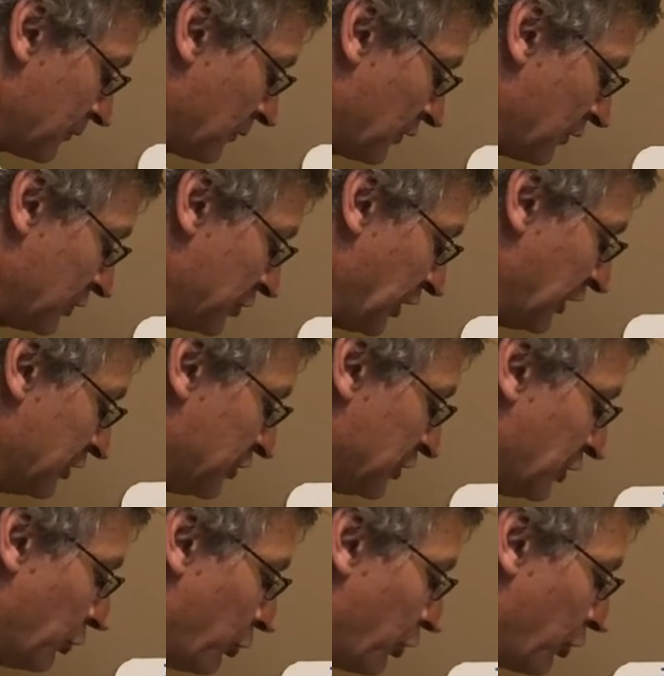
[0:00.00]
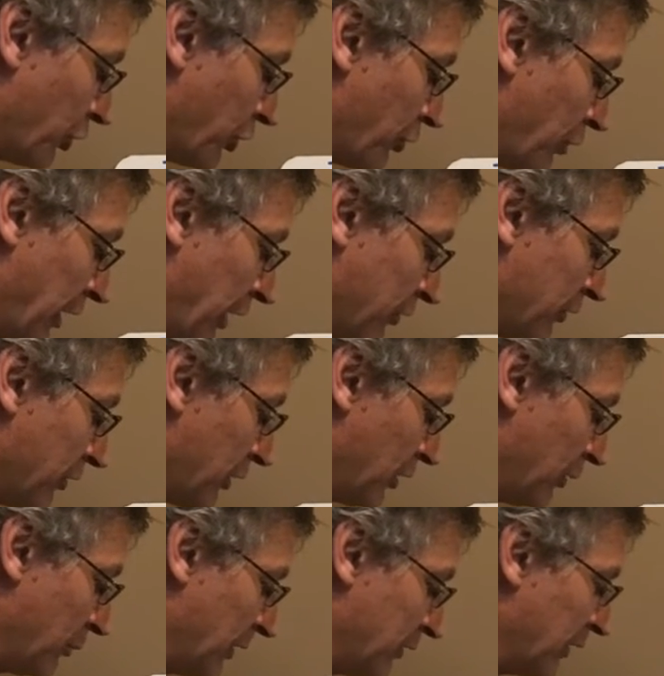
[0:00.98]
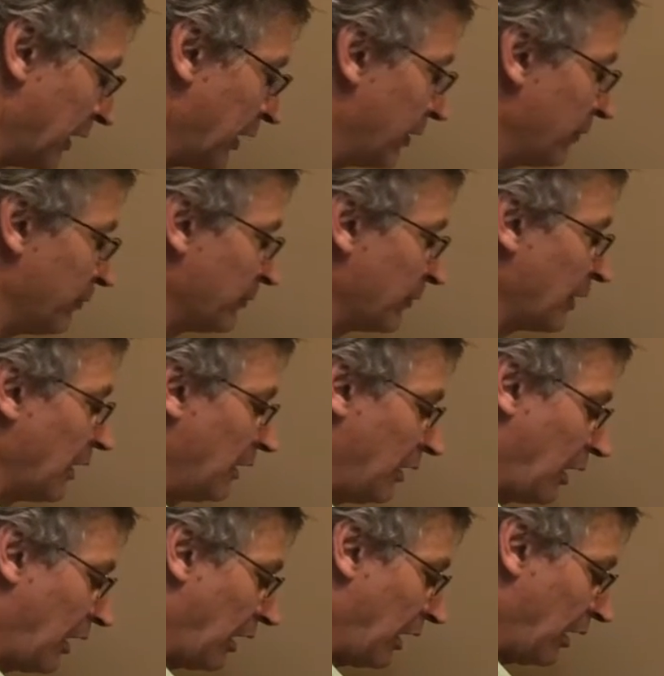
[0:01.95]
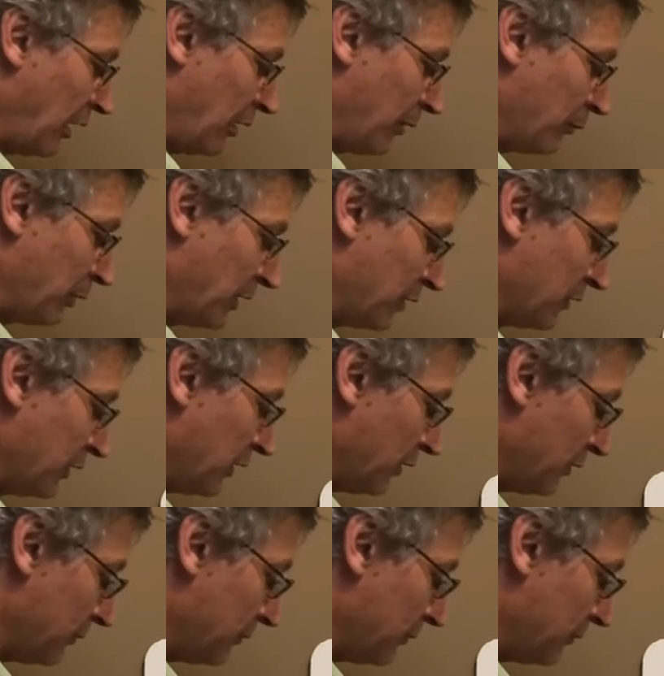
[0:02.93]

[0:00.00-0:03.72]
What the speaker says: Change the order around a little bit there, big deal.